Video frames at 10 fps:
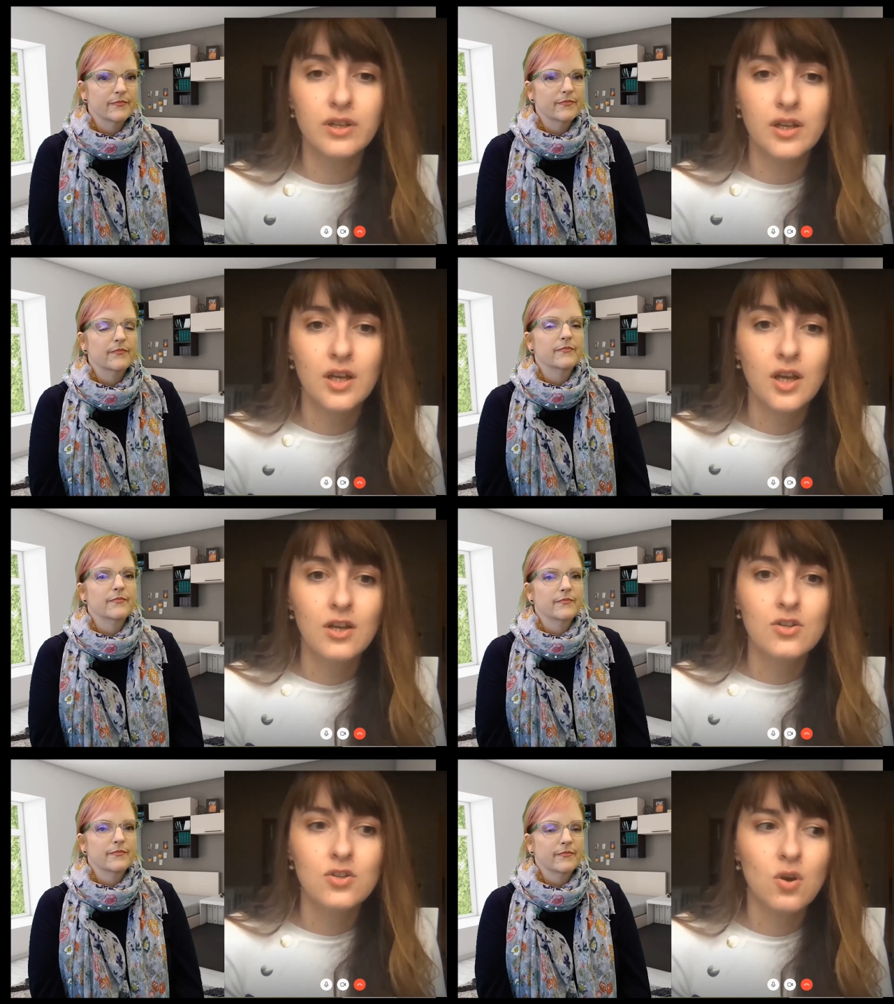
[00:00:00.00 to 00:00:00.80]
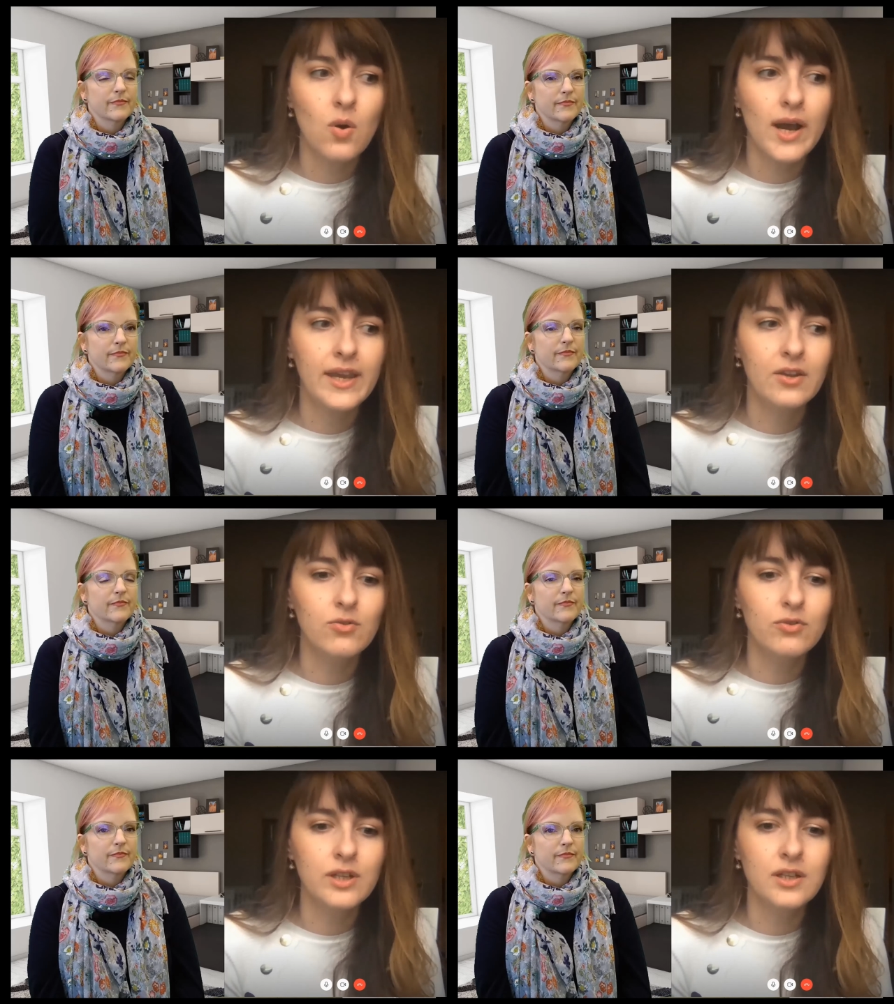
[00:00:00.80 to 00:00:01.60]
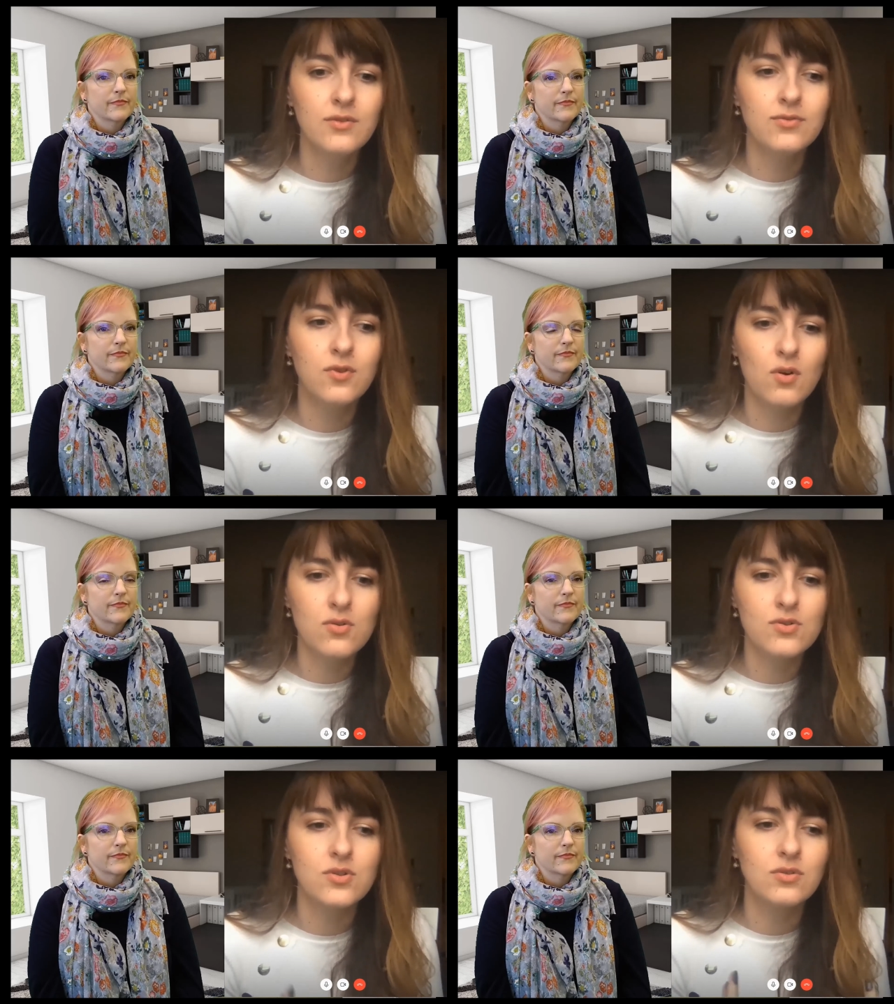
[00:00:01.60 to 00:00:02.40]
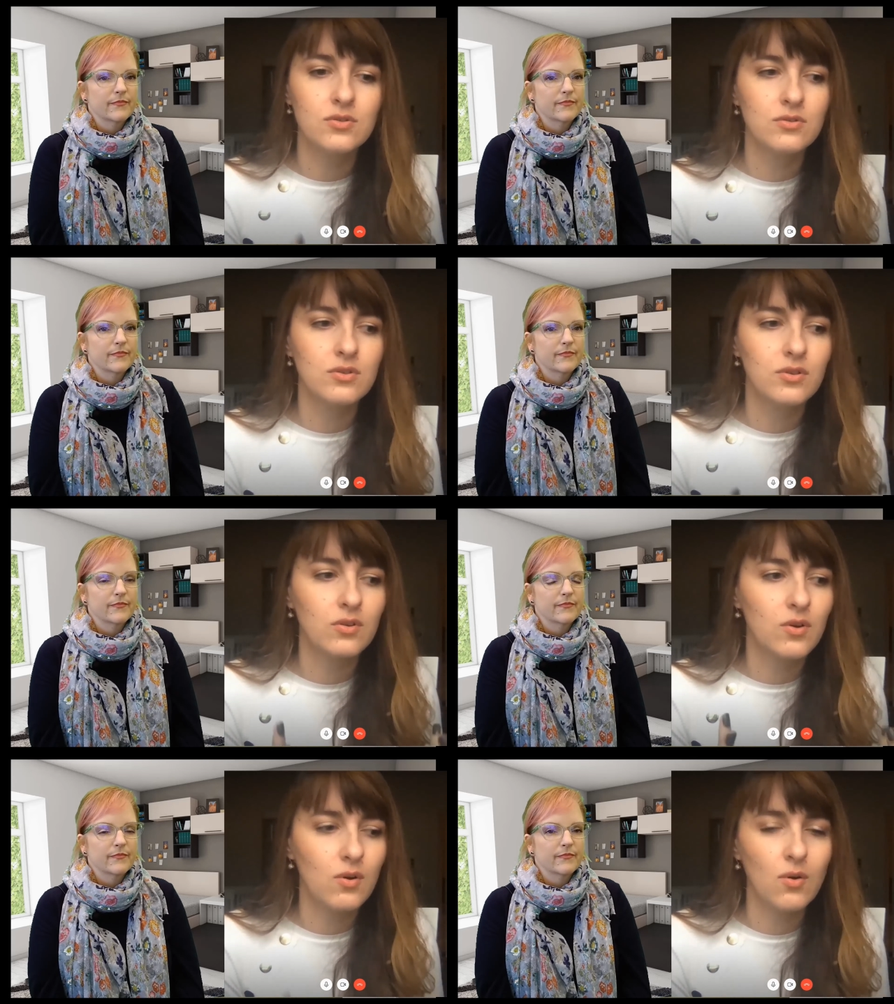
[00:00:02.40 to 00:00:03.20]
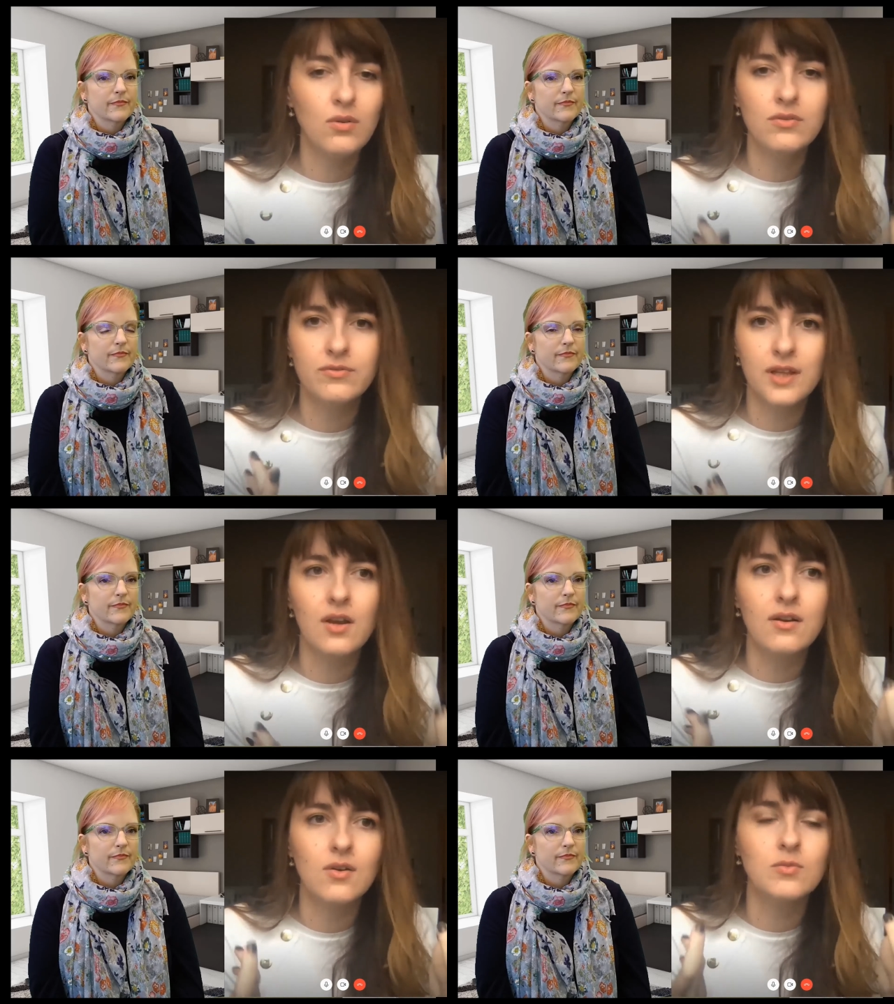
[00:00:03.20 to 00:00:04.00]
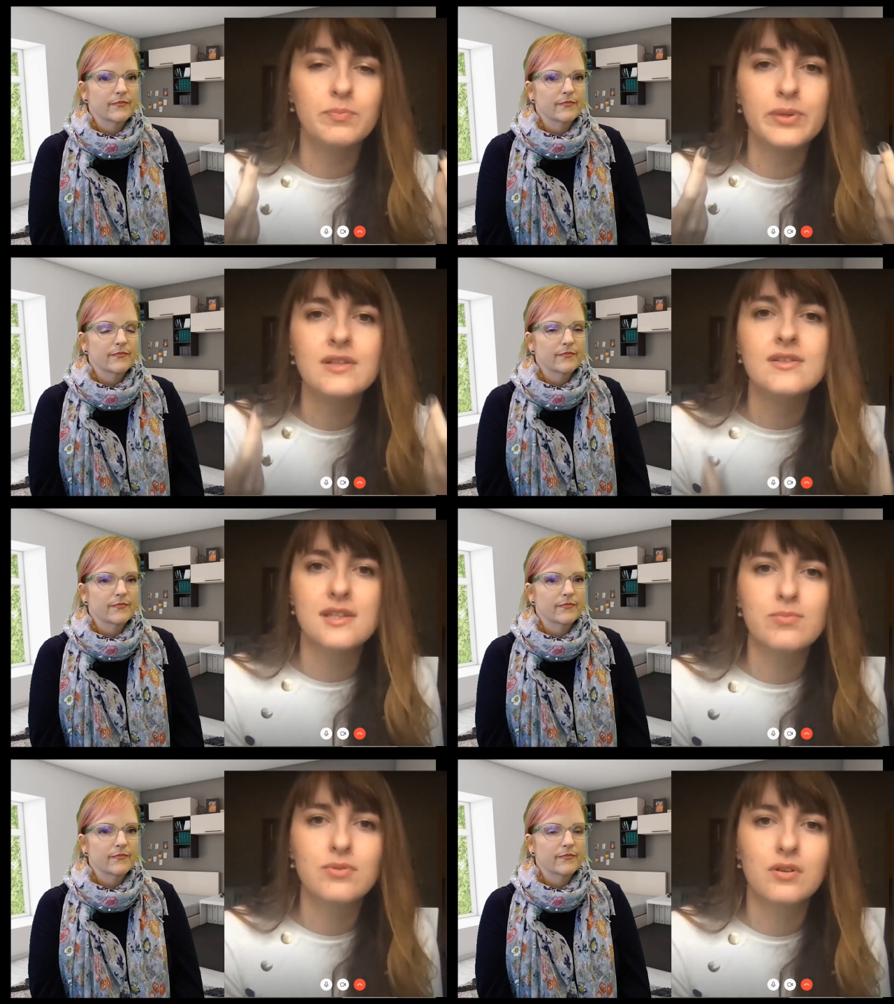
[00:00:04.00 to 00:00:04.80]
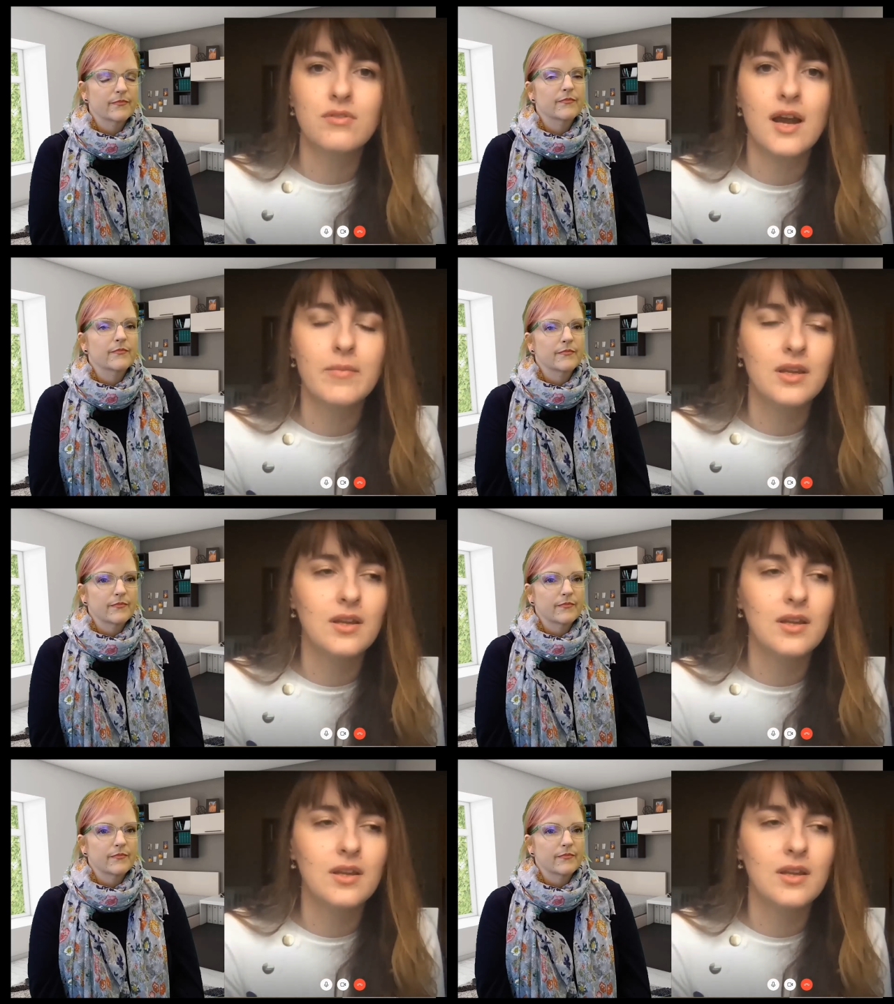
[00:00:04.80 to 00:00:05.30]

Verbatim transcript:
Speaker 1: So I can really focus on all like on P L C programming,